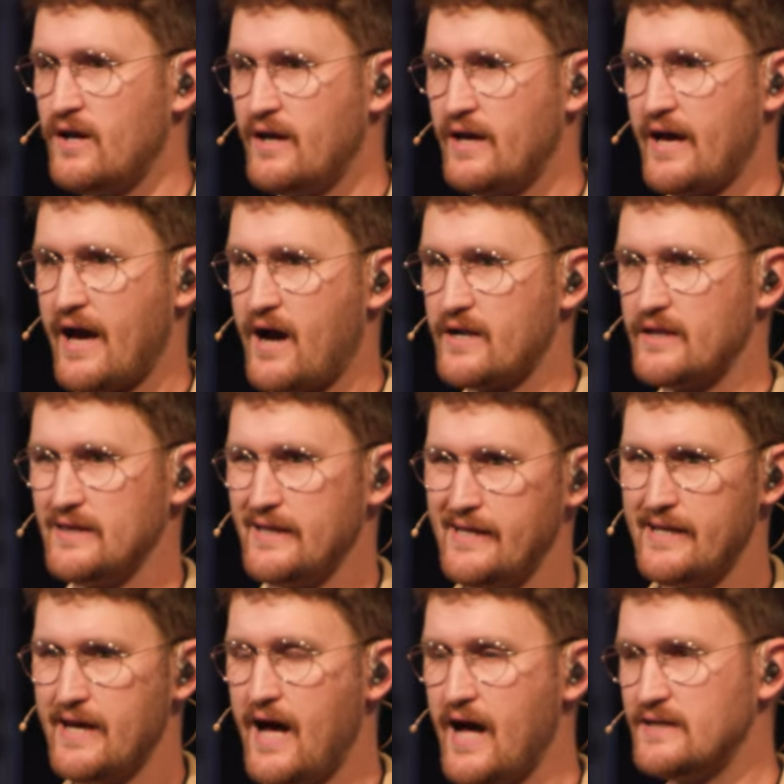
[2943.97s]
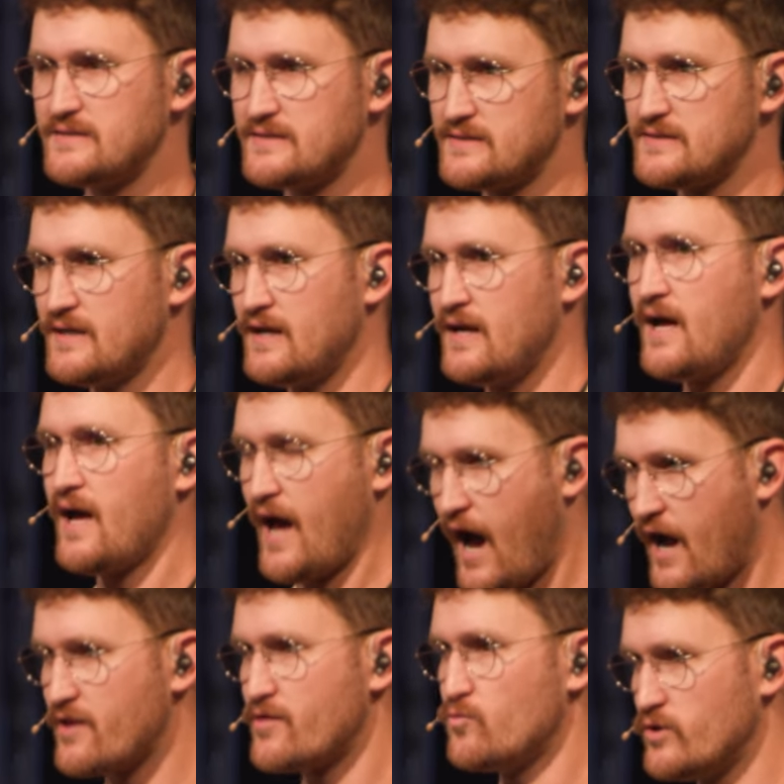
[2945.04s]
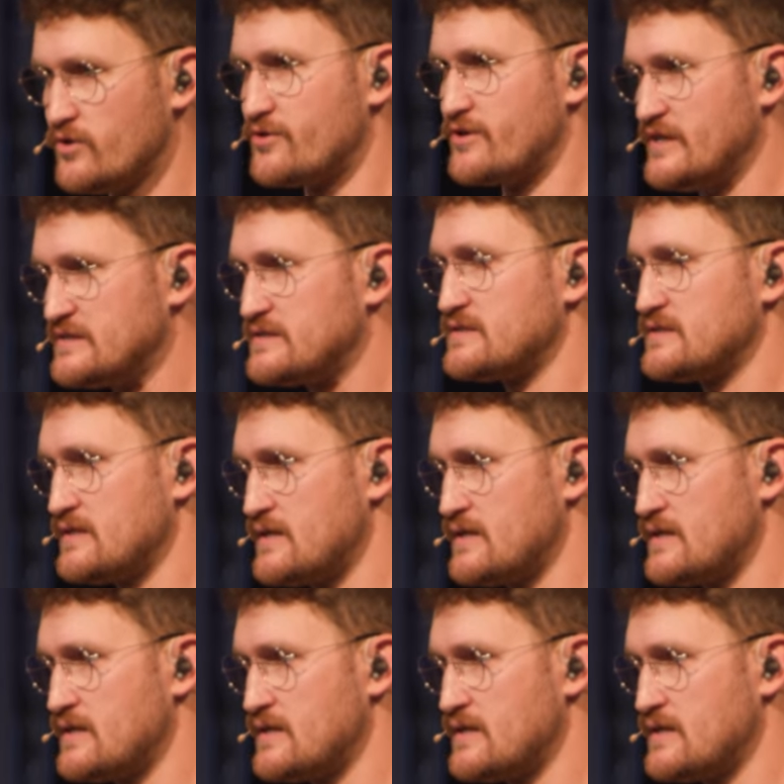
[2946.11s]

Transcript: how to lead us out of the wilderness.